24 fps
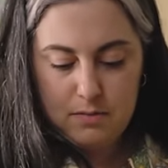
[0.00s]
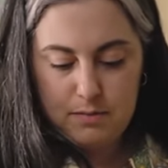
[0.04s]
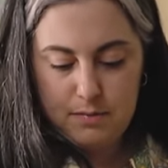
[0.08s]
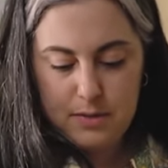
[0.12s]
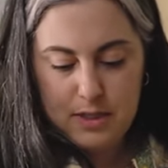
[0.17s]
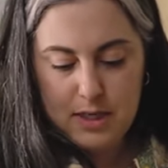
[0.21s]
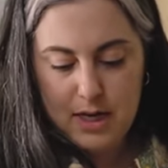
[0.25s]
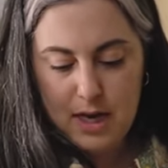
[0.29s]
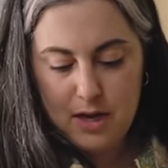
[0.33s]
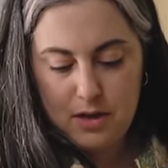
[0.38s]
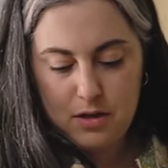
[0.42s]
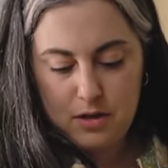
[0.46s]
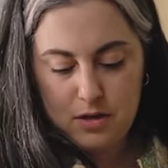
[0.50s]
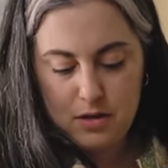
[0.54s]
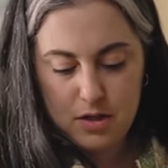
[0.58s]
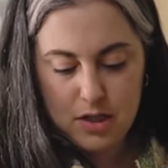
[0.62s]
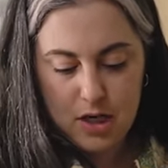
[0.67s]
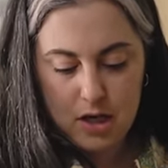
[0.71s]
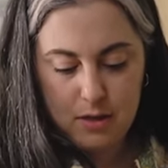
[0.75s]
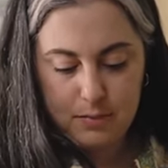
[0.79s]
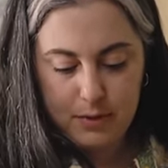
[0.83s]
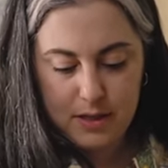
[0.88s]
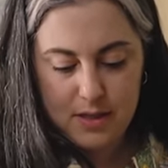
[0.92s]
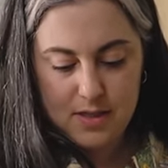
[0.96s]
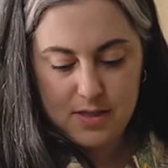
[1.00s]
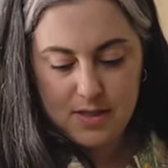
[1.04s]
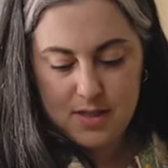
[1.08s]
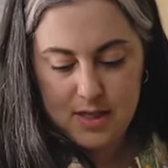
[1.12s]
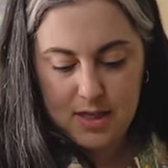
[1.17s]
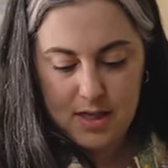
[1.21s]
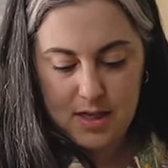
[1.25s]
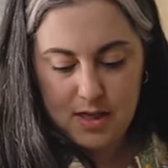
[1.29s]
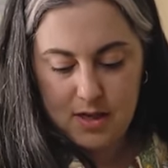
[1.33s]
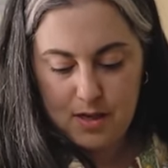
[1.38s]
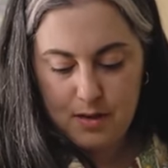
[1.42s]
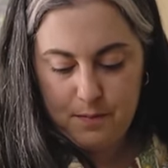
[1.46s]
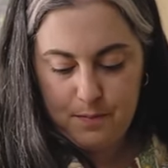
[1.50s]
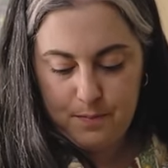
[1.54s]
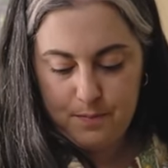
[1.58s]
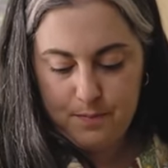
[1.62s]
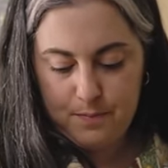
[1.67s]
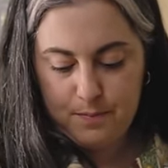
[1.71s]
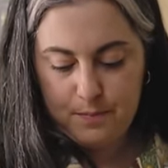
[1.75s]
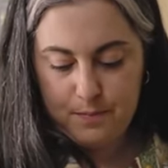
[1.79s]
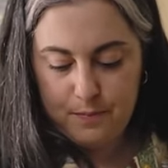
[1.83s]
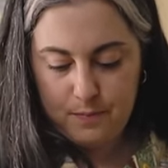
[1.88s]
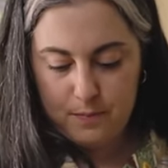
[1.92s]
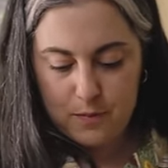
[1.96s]
but not terribly sticky
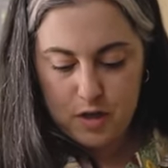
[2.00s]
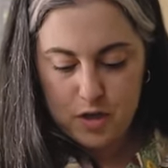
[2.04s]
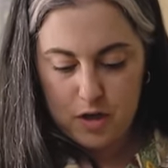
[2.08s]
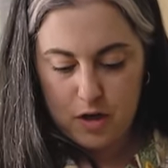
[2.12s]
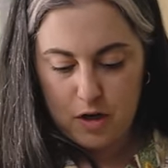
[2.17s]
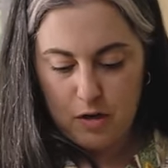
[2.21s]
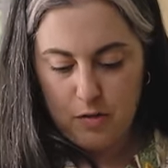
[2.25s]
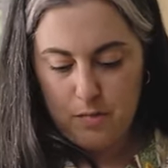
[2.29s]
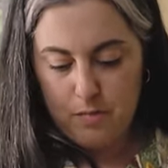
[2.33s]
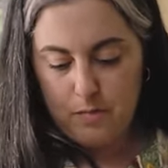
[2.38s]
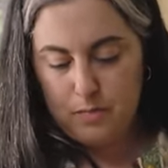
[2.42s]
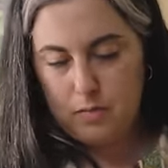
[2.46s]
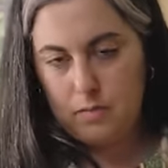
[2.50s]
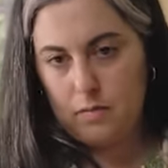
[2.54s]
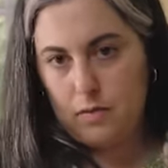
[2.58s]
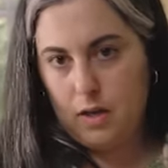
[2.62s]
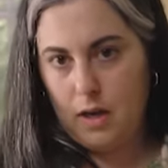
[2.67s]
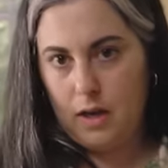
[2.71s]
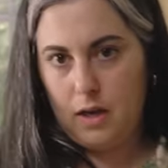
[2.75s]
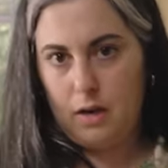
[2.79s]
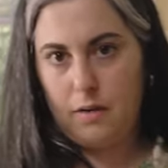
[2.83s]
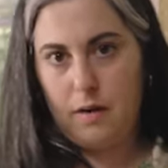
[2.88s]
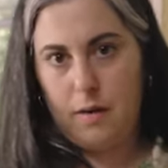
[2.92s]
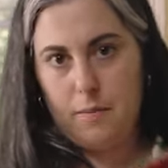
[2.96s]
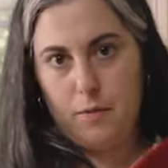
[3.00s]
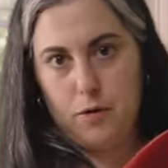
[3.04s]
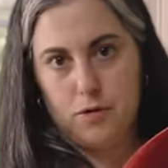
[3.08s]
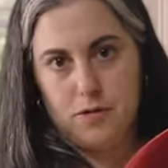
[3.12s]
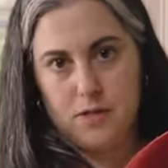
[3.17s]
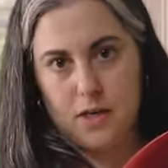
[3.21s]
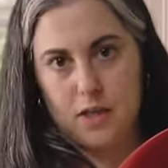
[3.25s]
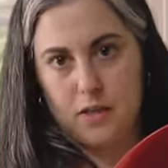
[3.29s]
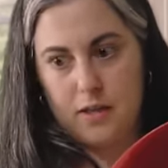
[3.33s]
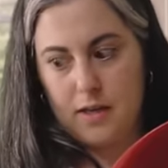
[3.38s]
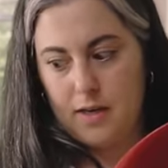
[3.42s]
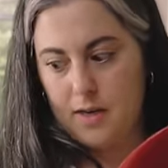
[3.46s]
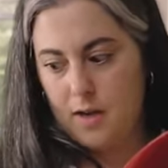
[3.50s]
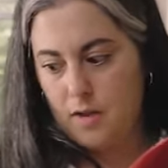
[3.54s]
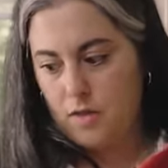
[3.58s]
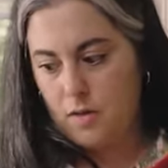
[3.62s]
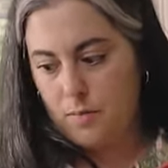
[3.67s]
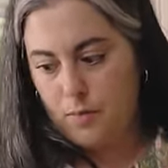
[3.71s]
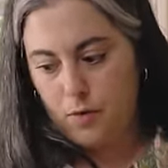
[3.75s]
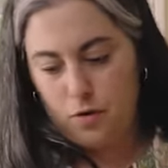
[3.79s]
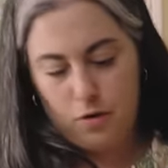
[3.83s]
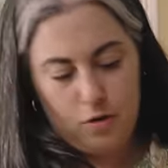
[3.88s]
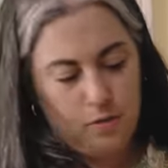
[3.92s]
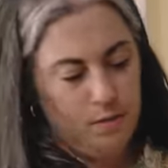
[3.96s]
dough. I mostly cleaned out
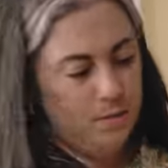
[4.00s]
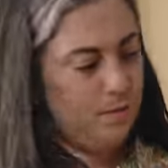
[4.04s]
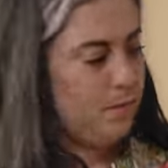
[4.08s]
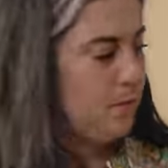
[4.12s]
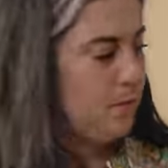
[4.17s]
the bowl.